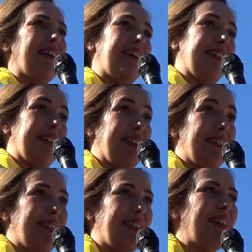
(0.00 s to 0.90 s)
and the
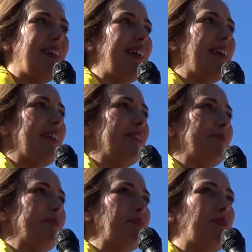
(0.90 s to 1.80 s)
kids,
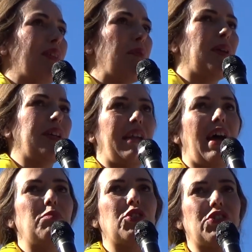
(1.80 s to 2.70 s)
um, but
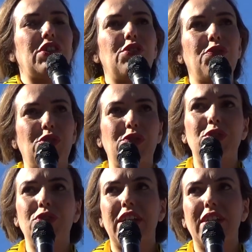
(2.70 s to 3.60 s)
I'm just here for a
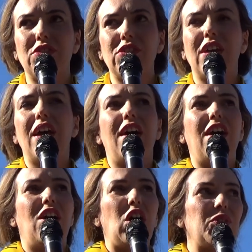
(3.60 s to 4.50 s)
few days.
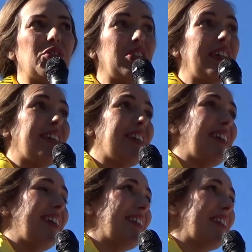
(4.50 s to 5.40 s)
Obviously,
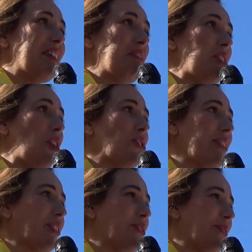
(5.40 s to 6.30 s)
the
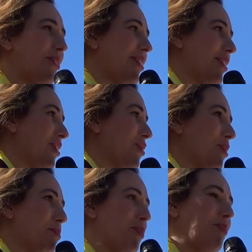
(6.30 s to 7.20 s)
context for this
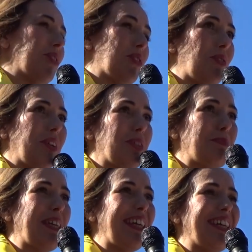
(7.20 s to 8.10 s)
trip was going to
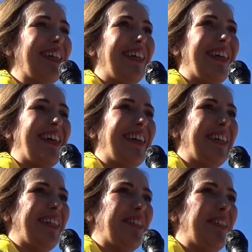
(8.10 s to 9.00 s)
be
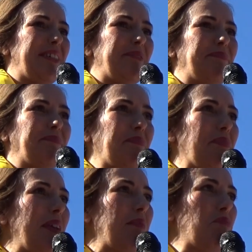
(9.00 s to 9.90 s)
um,
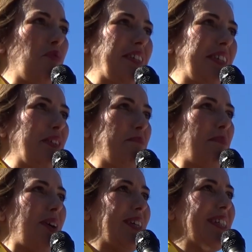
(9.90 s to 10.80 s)
President
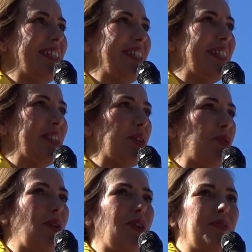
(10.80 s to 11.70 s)
Biden and the
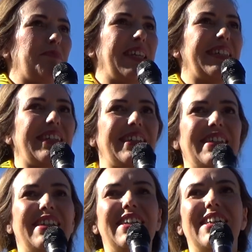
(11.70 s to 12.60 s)
Quad meeting,
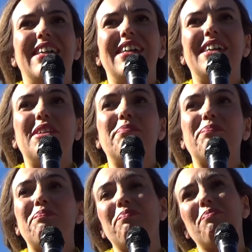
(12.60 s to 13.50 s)
um,
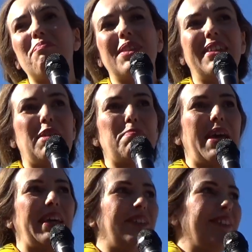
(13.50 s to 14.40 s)
but they
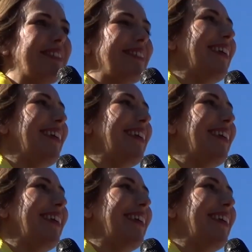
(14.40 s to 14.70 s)
bailed.